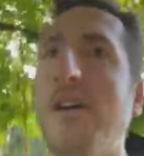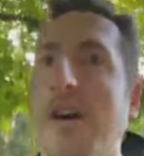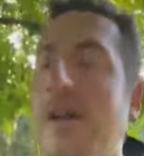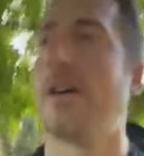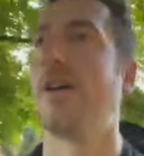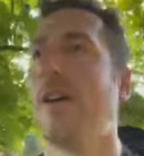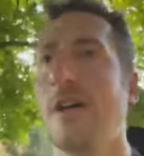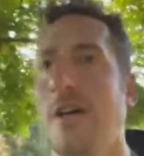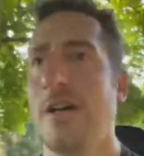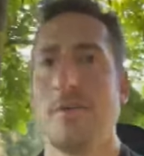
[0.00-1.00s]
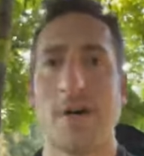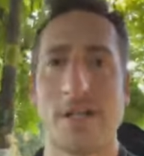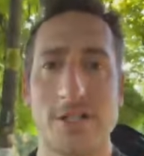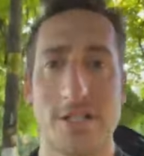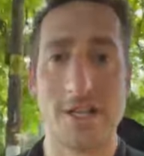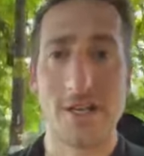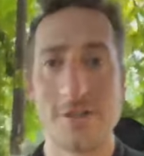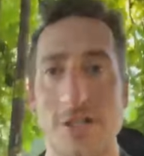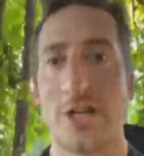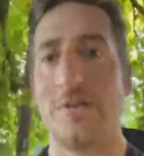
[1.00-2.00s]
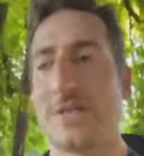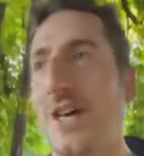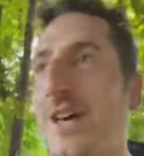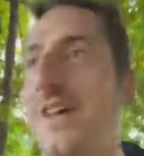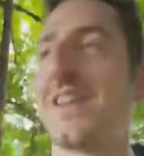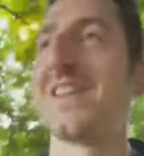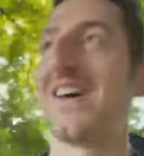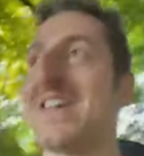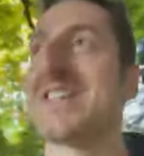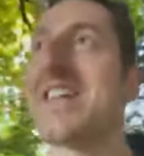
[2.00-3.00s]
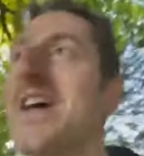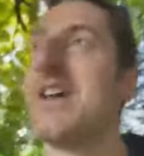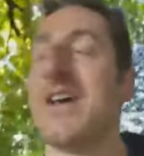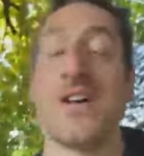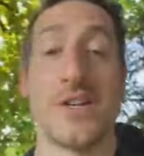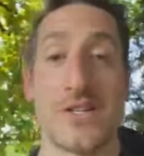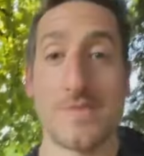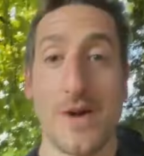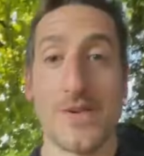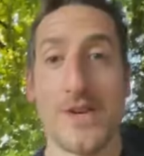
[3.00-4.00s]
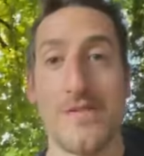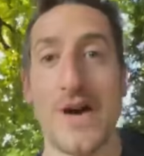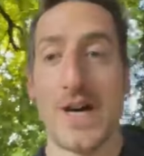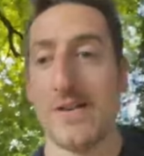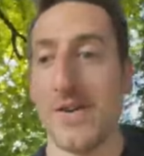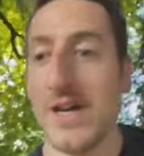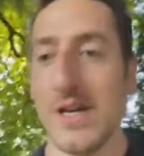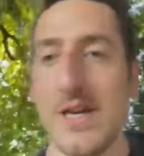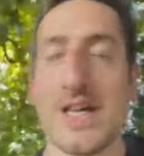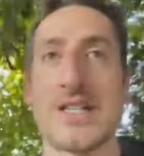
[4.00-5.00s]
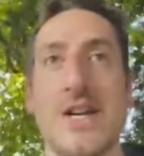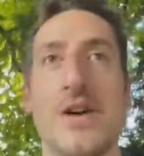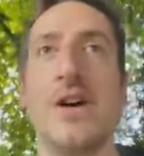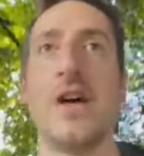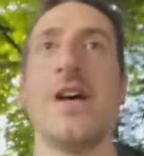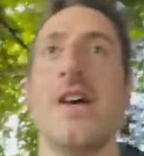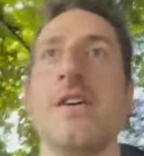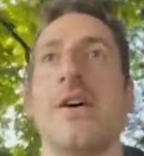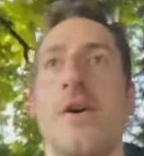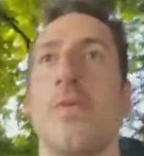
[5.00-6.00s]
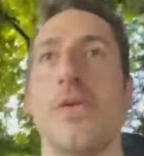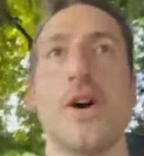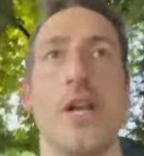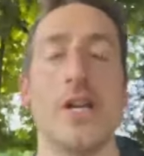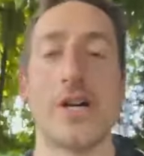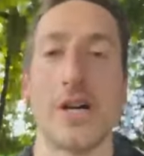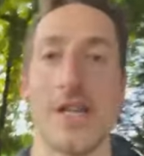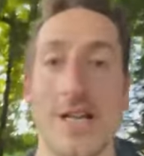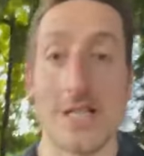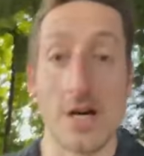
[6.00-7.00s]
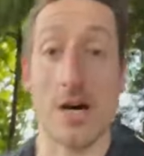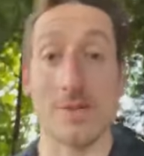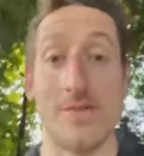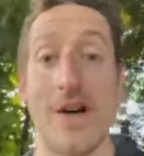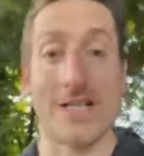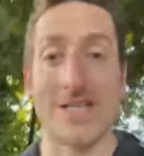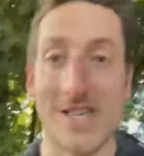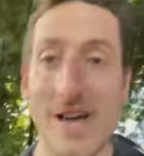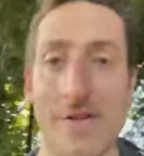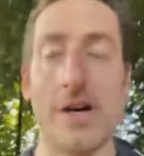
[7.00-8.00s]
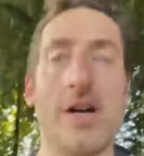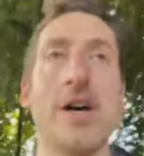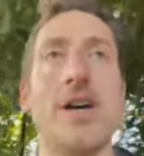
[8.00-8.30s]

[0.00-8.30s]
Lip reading: oh, I can just eat loads of chips, that's smothered in fat, right? So we've got to look at that's carbs and fats together.